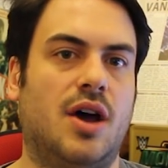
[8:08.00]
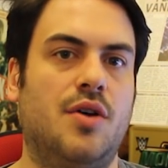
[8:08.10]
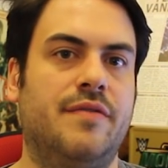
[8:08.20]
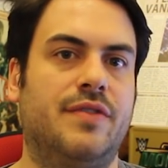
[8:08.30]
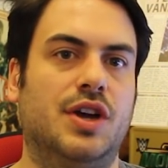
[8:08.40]

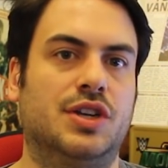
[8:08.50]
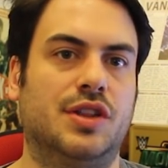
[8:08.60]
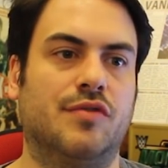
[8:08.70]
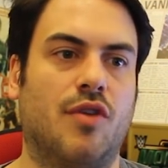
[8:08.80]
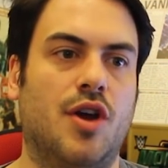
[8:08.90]
own version
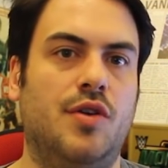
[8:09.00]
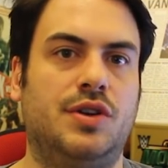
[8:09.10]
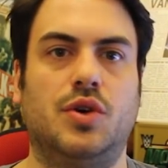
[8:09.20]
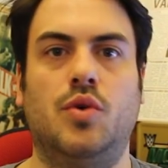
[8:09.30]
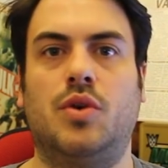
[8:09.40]
of the
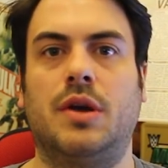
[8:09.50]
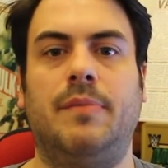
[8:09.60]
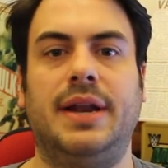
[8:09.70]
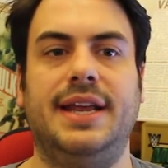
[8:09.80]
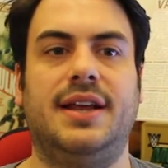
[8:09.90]
Rogues, all
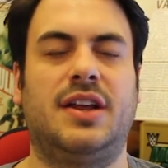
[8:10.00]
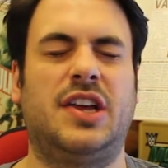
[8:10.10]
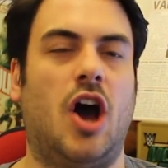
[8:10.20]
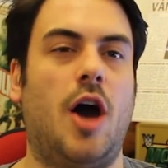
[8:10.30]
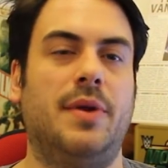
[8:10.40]
complete
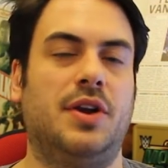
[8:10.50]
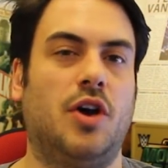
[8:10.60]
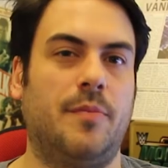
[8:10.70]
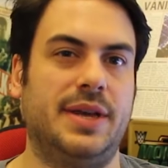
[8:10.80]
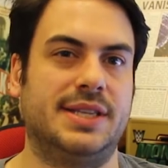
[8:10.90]
carbon
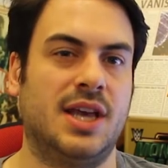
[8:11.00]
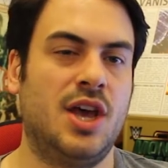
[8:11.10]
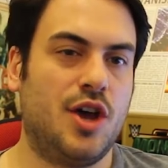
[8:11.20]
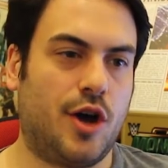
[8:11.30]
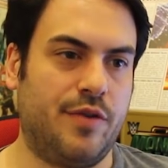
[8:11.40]
copies
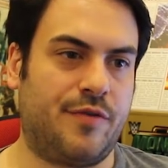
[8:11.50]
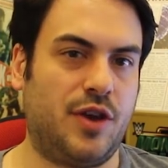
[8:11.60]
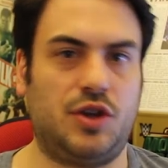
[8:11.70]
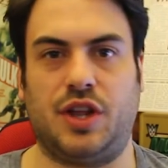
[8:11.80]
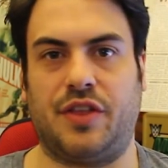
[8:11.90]
of the
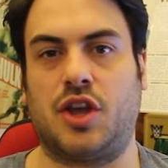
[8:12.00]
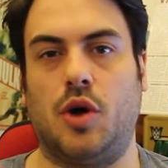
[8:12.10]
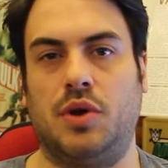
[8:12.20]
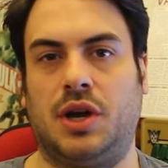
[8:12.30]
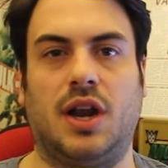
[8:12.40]
future, like the
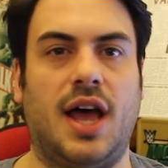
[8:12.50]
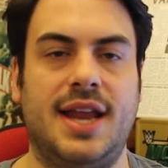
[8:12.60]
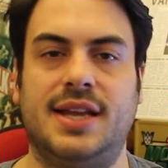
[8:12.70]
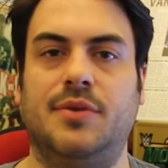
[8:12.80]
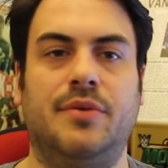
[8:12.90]
Golden
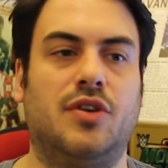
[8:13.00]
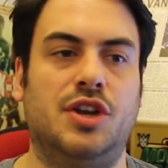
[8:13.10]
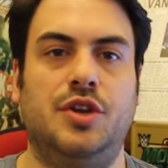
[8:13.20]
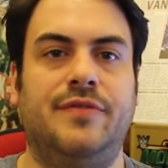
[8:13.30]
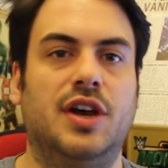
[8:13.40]
Glider. We've
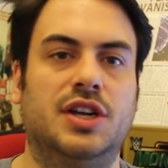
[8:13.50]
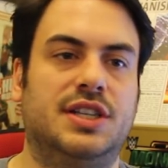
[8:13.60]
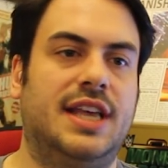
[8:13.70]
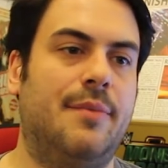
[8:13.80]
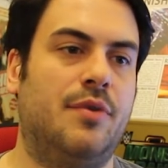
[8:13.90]
got a new
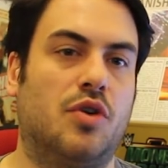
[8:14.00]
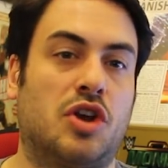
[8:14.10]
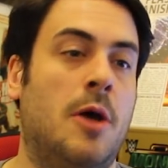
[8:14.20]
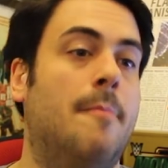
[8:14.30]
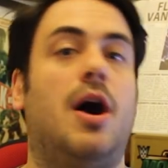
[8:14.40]
version there. We've
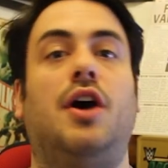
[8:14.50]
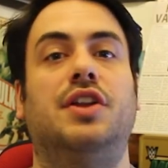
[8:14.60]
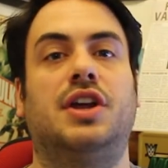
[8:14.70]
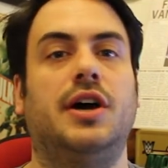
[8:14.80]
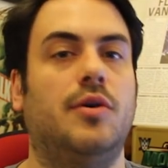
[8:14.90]
got
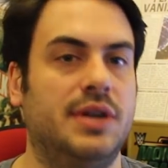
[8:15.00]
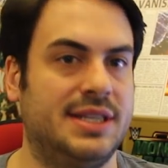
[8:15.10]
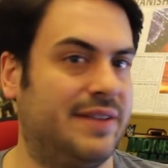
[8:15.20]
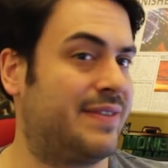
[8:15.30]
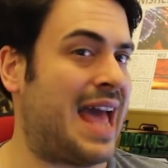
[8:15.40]
Commander Cold
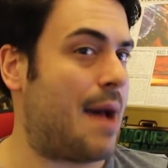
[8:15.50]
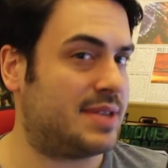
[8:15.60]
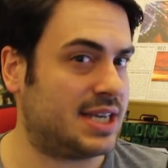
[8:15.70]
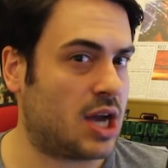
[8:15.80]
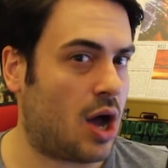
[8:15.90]
instead of
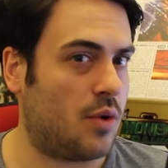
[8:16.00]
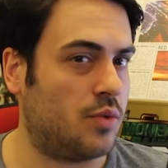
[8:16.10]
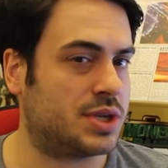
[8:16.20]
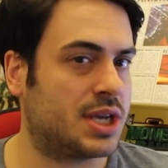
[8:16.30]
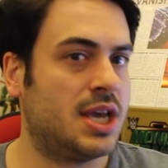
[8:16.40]
Captain
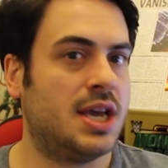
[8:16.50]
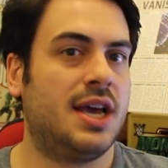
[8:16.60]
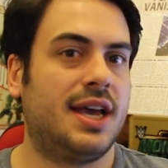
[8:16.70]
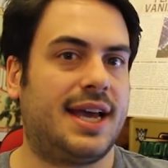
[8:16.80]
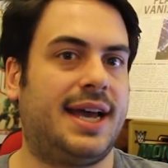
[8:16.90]
Cold.
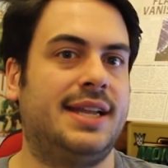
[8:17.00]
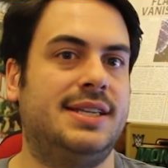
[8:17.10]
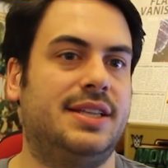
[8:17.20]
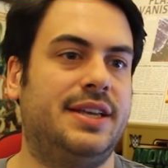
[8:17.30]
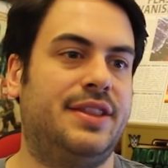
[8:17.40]

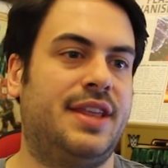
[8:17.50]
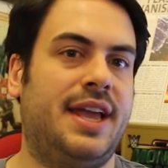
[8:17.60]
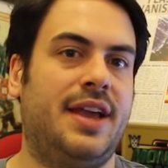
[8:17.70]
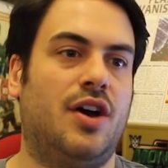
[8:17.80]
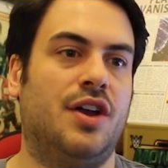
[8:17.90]
And
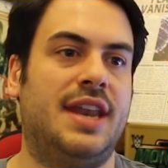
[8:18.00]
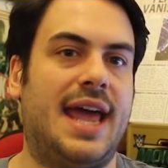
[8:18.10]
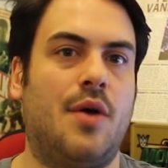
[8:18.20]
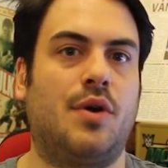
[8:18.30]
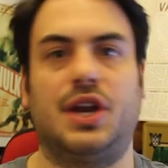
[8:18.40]
they are
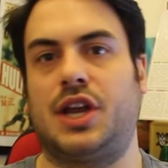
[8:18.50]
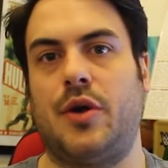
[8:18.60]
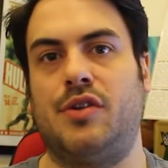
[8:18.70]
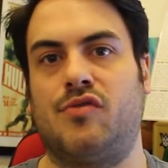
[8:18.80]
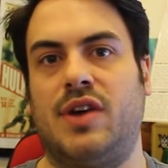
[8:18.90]
now going to
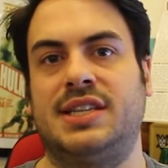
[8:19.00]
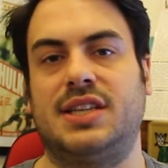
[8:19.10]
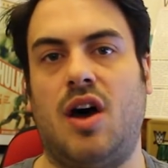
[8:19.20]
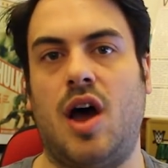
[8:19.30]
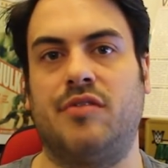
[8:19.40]
go and
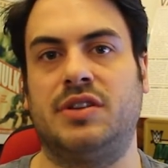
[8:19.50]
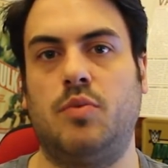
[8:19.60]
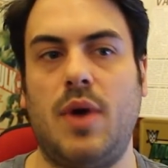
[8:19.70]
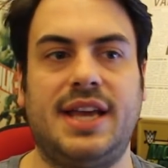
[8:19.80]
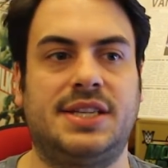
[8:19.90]
arrest Iris
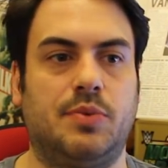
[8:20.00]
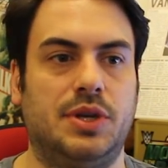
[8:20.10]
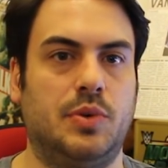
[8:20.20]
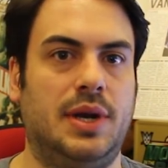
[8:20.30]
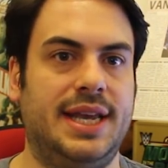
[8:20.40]
West,
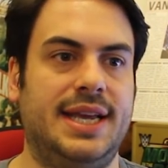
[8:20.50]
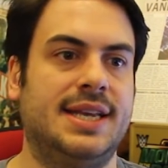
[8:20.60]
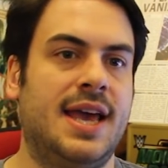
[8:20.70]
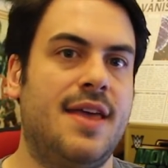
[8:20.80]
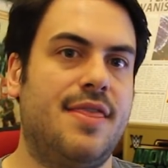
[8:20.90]
which will
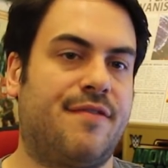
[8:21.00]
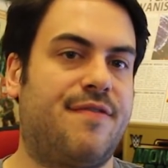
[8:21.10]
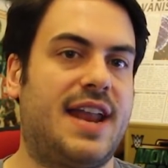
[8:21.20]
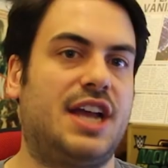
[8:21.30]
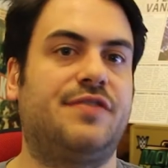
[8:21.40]
lead the
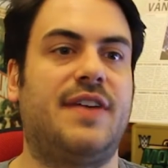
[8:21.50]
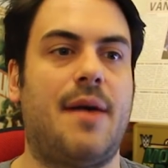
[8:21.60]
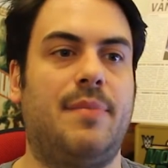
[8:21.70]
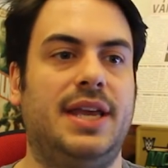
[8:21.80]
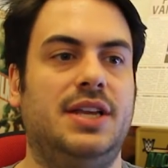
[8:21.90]
Flash
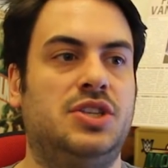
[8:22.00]
family